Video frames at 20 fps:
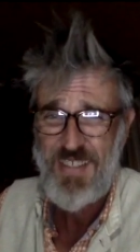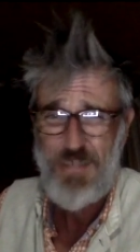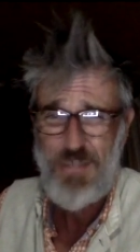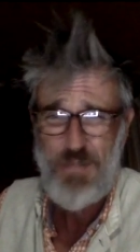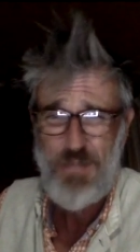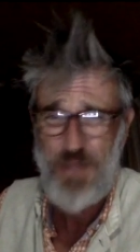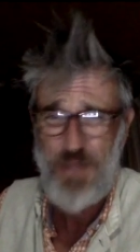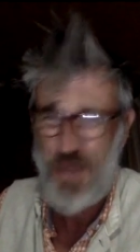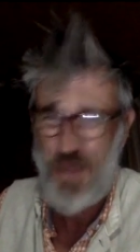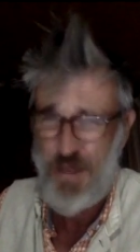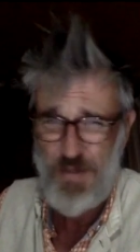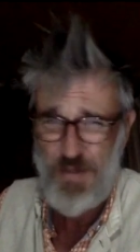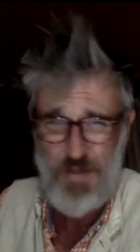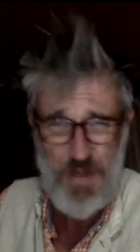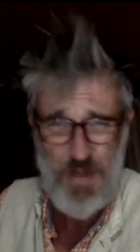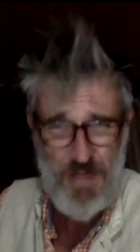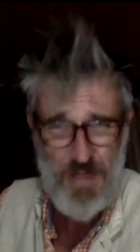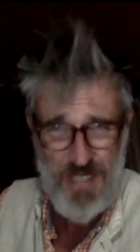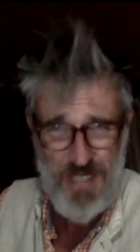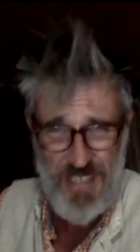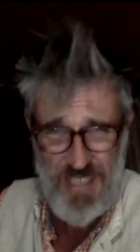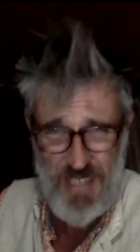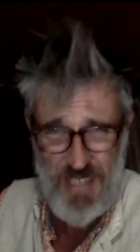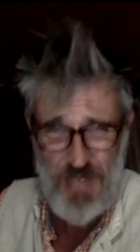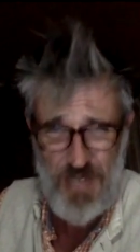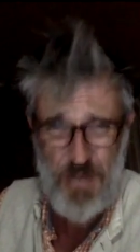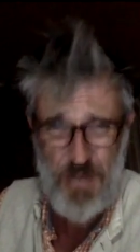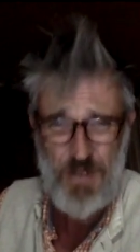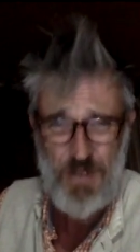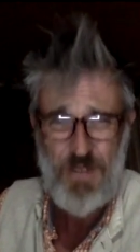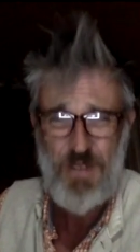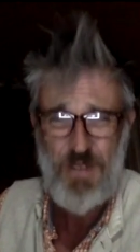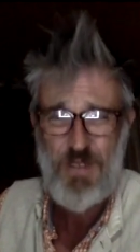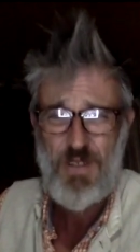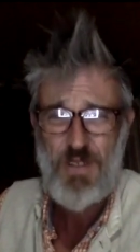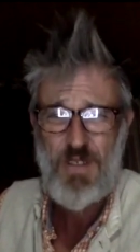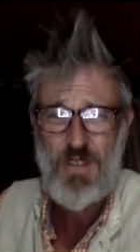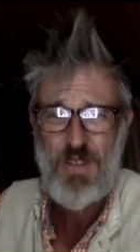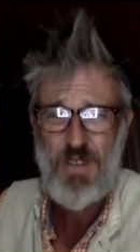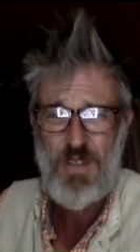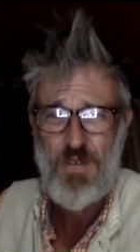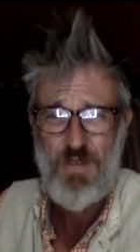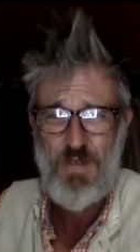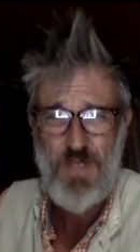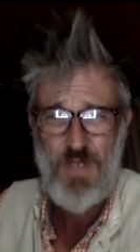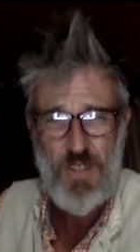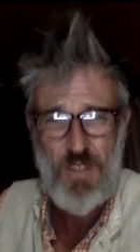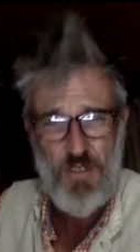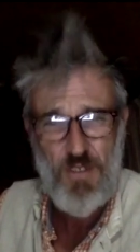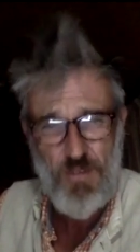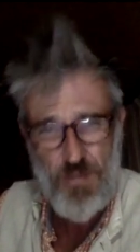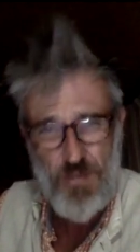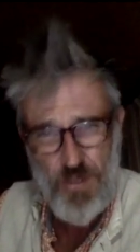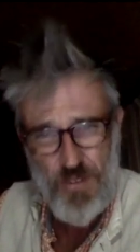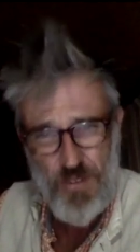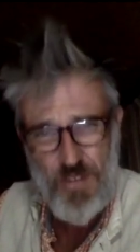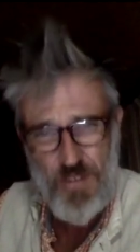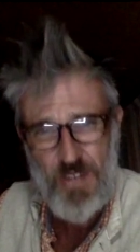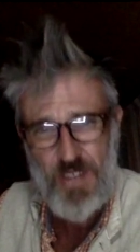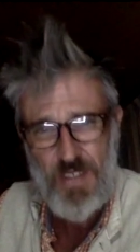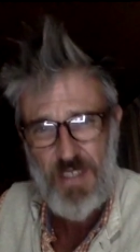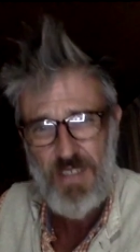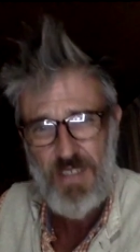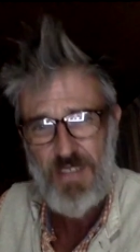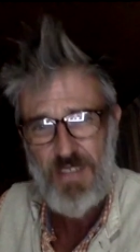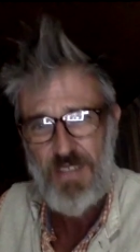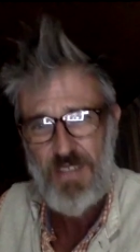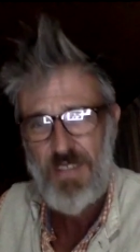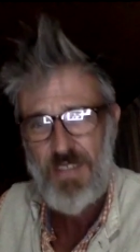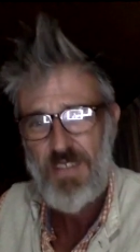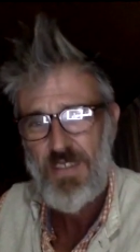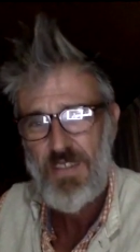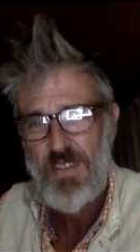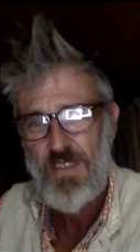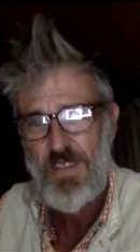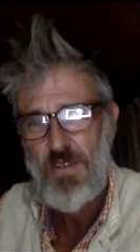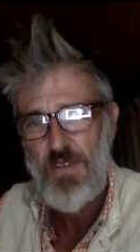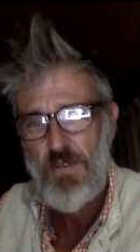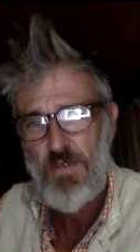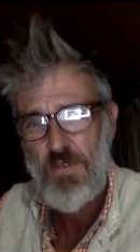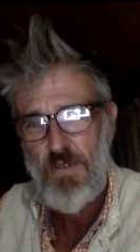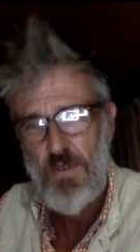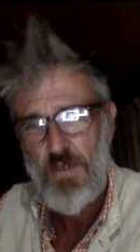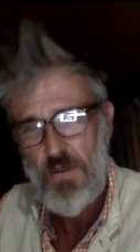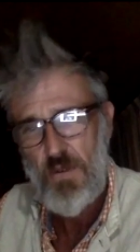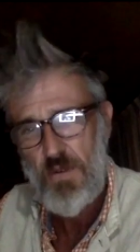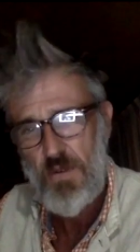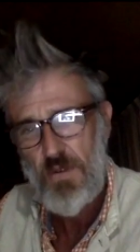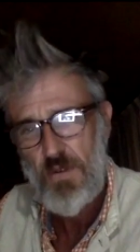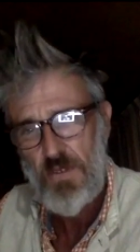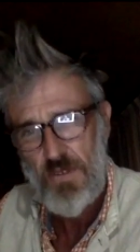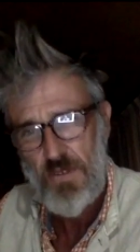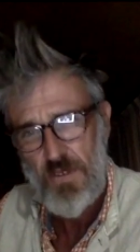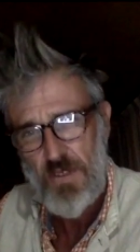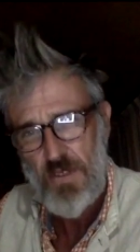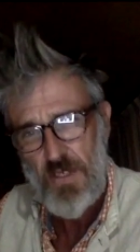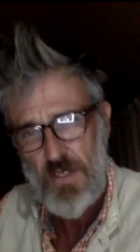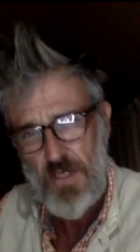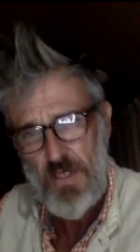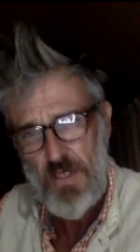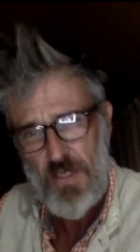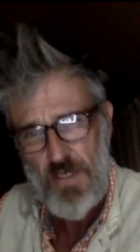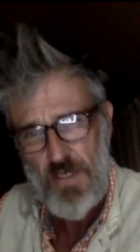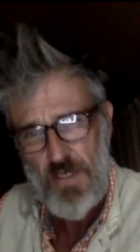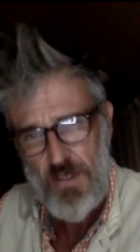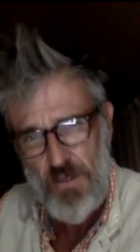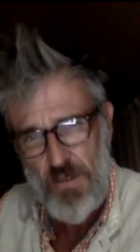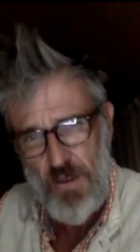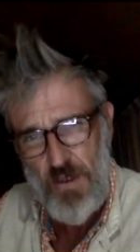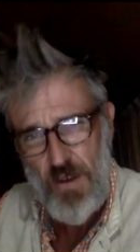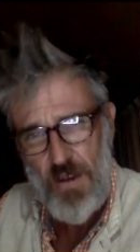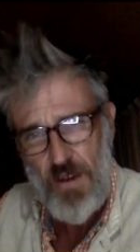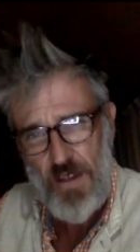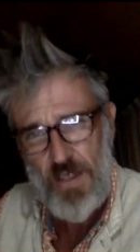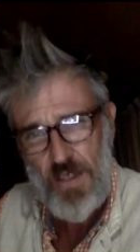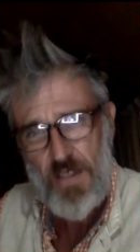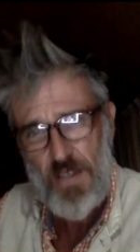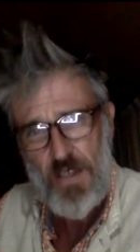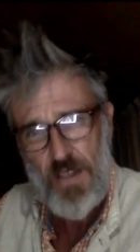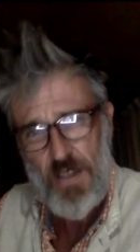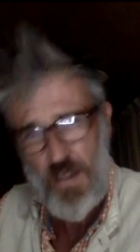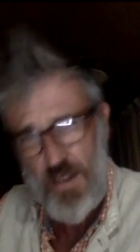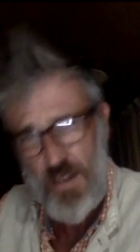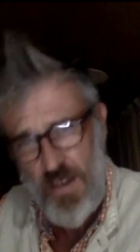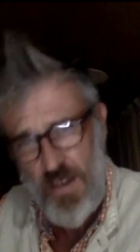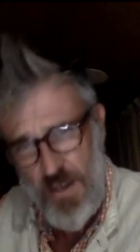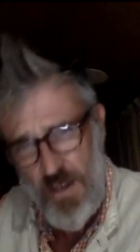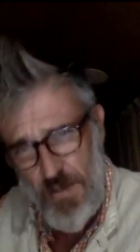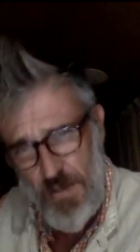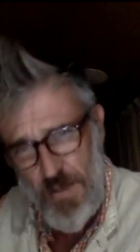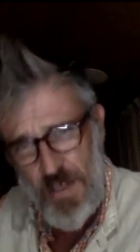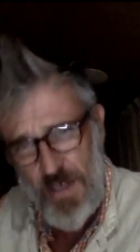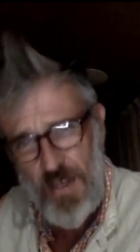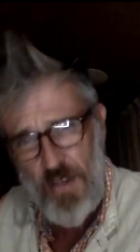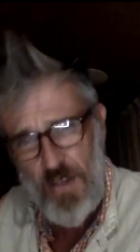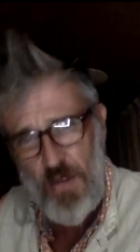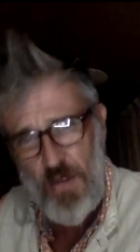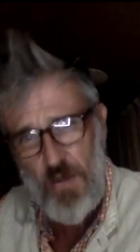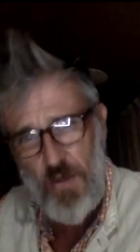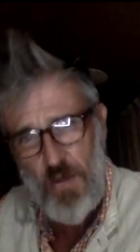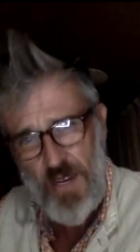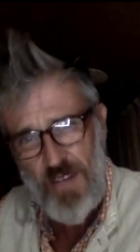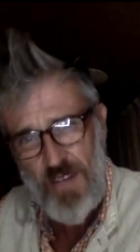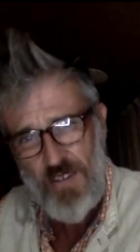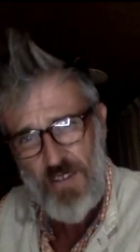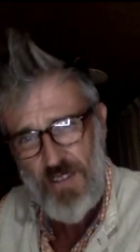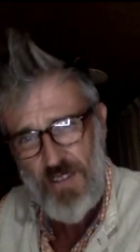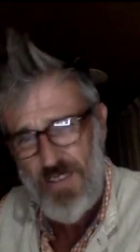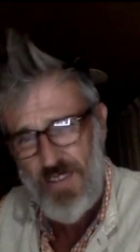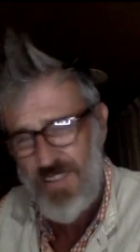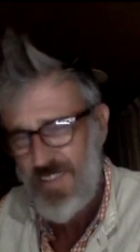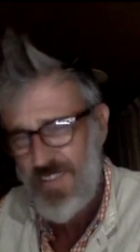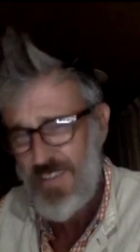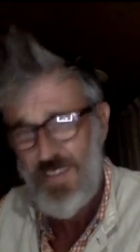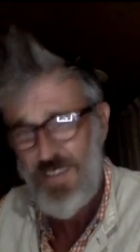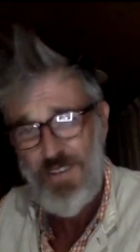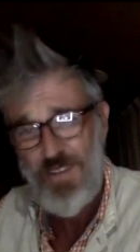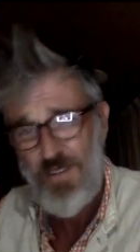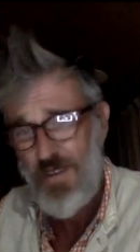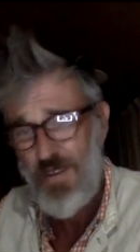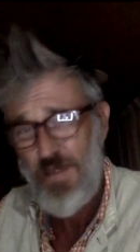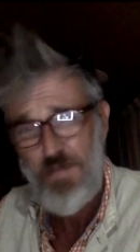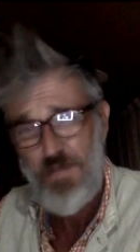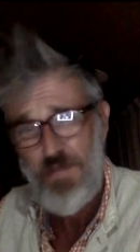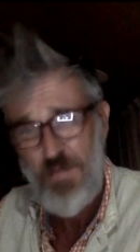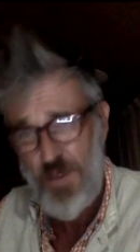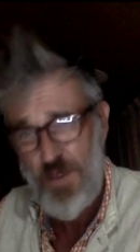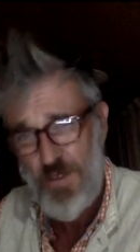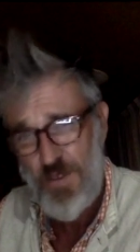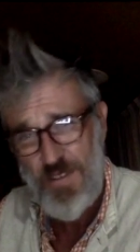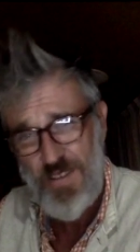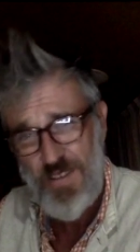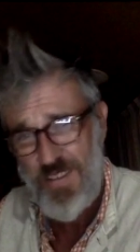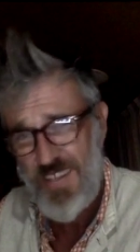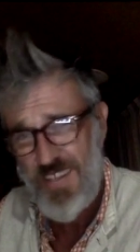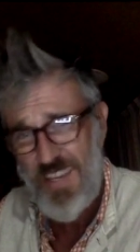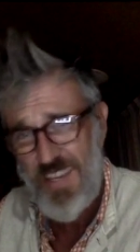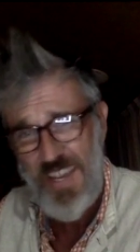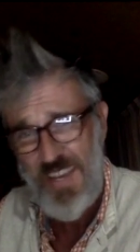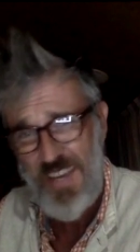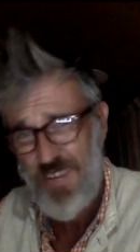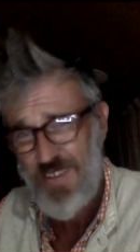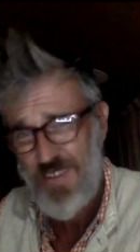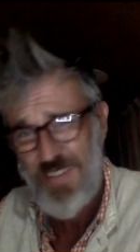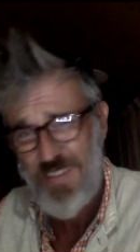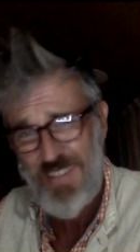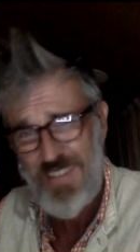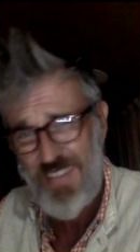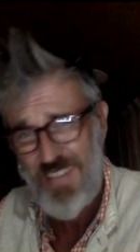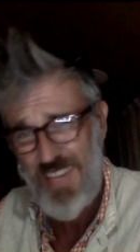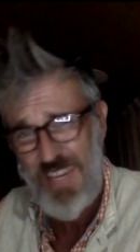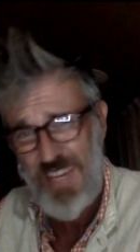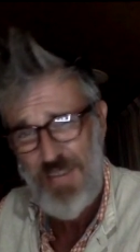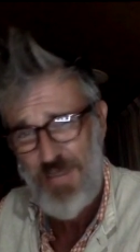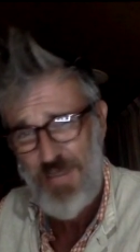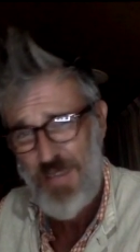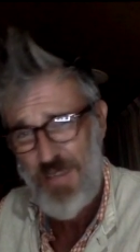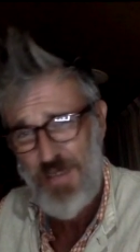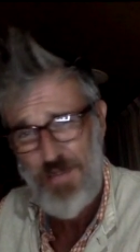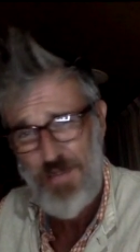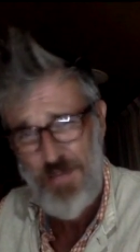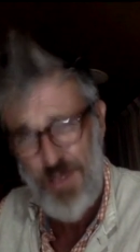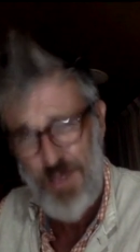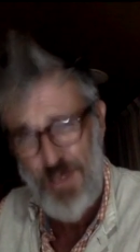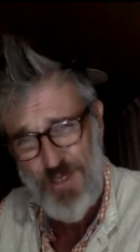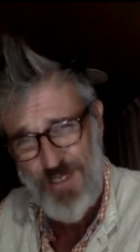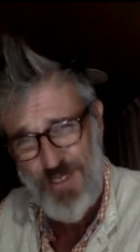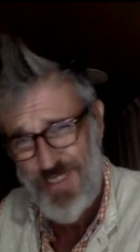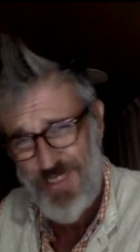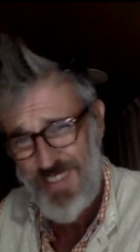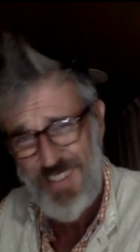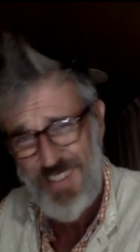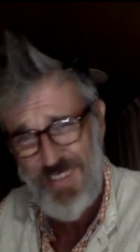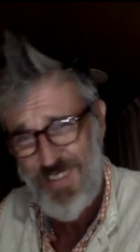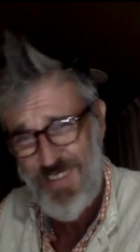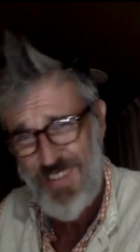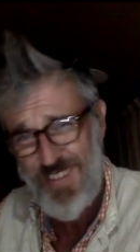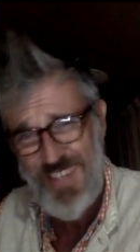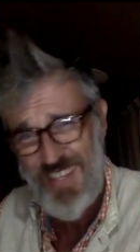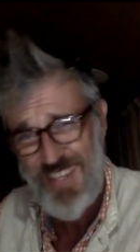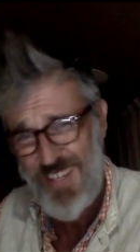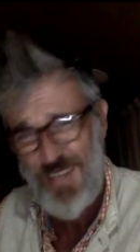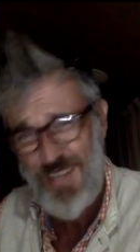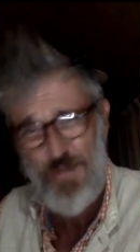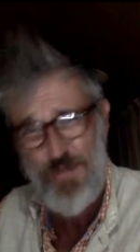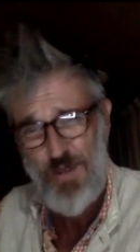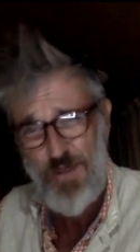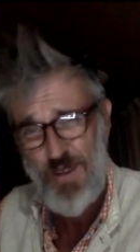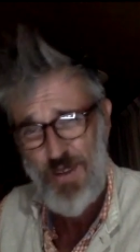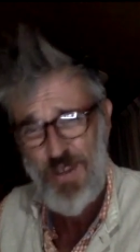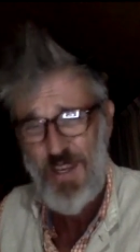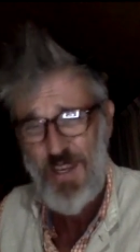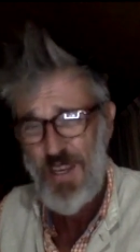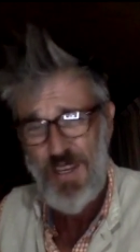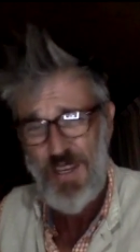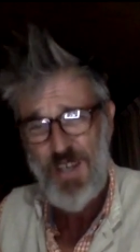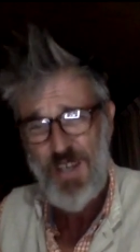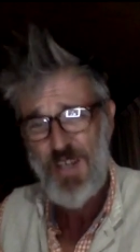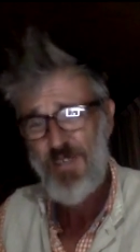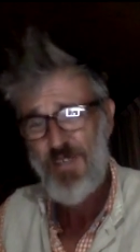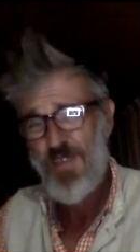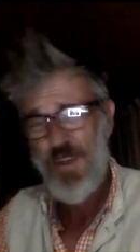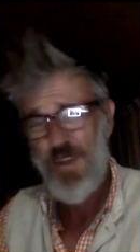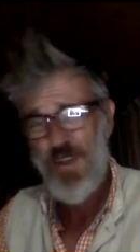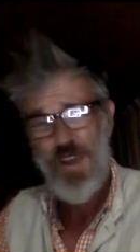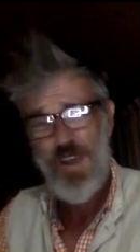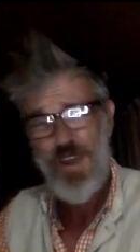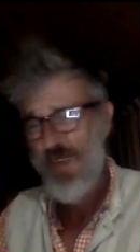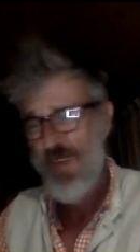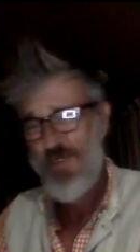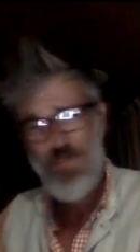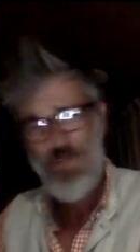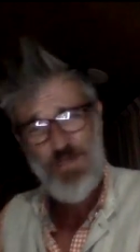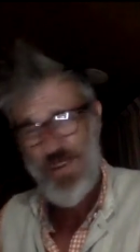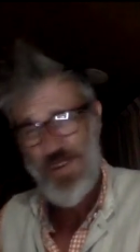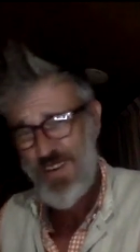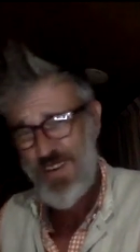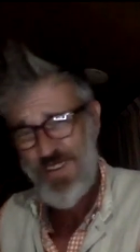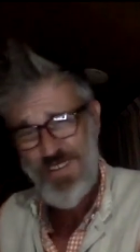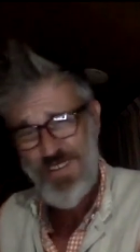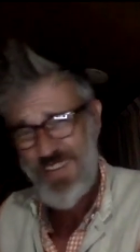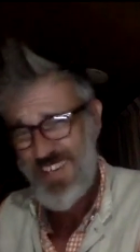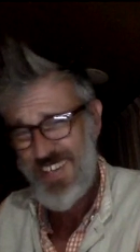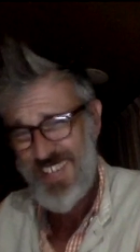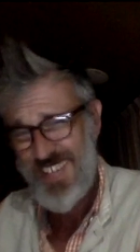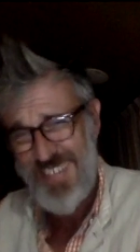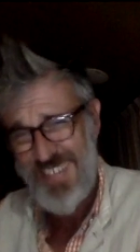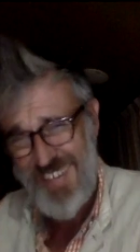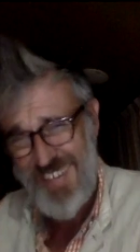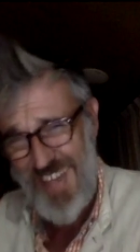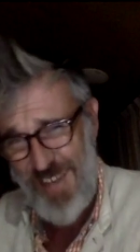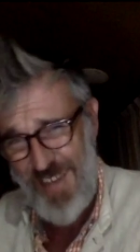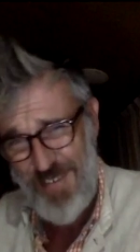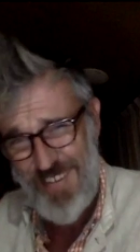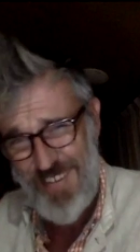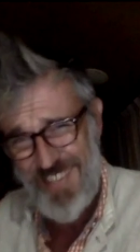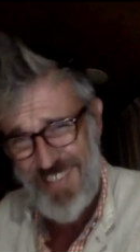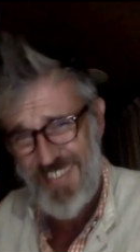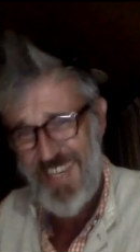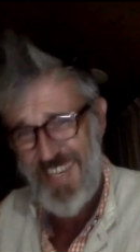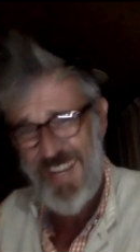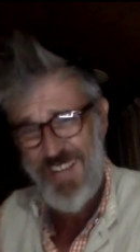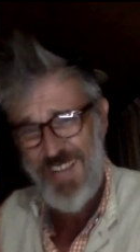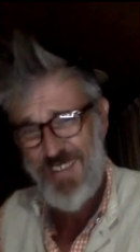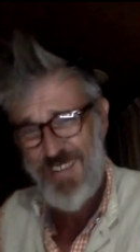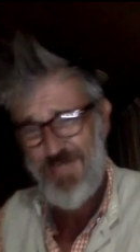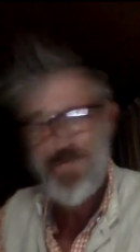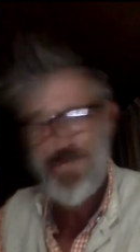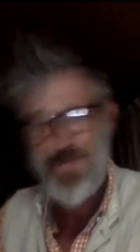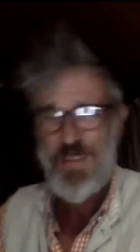bound by the guilt of the atrocities that you have caused. You are in a karmic equation that you emotionally cannot escape. The emotions that you think you want to kind of like overrun, you can never escape them.